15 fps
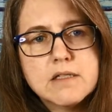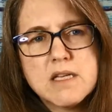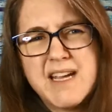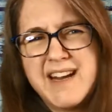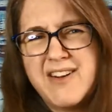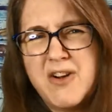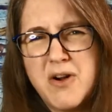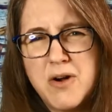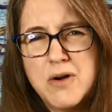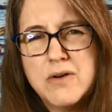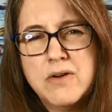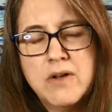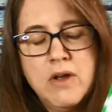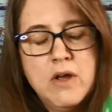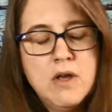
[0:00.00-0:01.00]
It's kind of
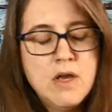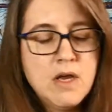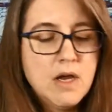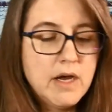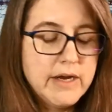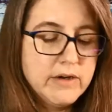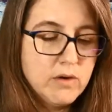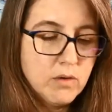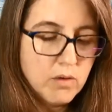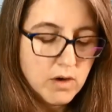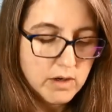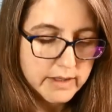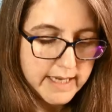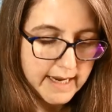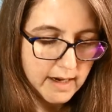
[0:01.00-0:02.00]
hard, I know,
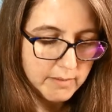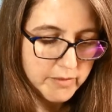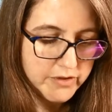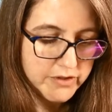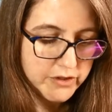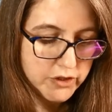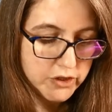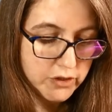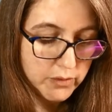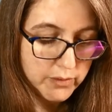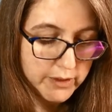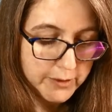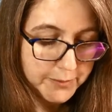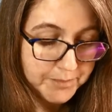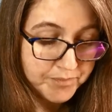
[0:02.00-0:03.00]
on camera to show
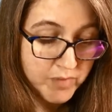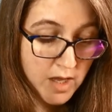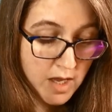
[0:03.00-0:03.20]
you.